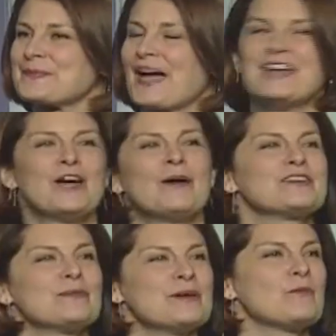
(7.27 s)
And no, I
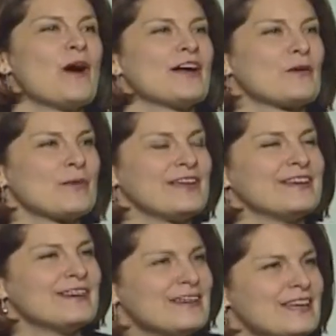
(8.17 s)
don't mean why are
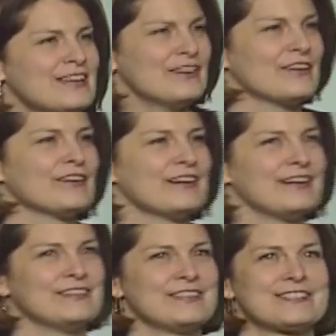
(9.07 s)
we here
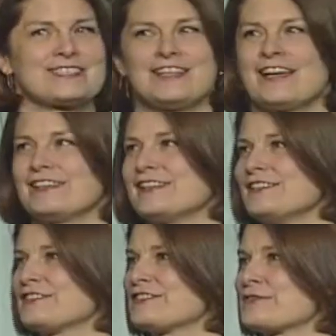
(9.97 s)
in this slightly
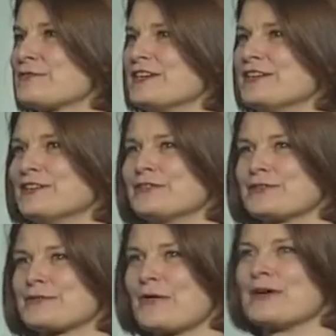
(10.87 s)
surreal,
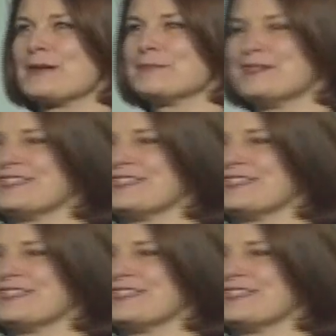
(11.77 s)
grown-up